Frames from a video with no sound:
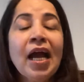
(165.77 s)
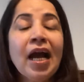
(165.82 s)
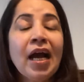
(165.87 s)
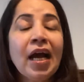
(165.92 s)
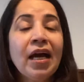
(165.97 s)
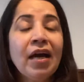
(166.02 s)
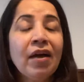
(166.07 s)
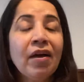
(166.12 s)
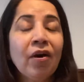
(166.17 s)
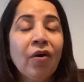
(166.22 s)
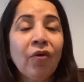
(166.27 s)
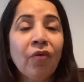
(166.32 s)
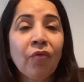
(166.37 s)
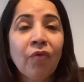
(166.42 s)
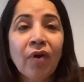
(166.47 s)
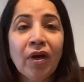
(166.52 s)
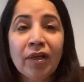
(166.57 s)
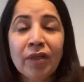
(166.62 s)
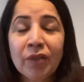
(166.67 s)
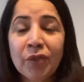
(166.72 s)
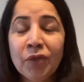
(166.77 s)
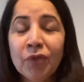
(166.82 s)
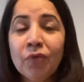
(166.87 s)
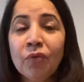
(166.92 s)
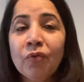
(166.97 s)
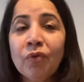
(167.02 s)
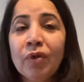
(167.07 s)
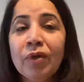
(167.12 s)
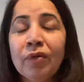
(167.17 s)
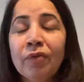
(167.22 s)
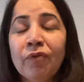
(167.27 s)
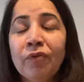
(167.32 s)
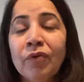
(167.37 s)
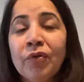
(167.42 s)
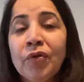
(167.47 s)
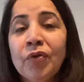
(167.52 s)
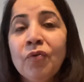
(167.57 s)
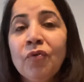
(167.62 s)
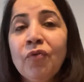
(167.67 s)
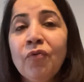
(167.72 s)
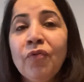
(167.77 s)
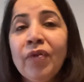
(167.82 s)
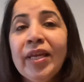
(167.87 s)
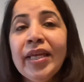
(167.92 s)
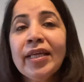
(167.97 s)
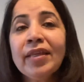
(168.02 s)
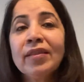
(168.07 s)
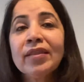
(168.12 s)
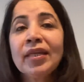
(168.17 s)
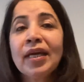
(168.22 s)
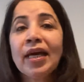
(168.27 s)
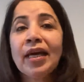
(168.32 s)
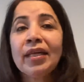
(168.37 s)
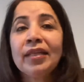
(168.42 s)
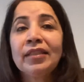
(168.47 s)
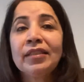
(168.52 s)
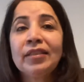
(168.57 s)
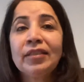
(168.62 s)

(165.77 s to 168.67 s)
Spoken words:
or two weeks and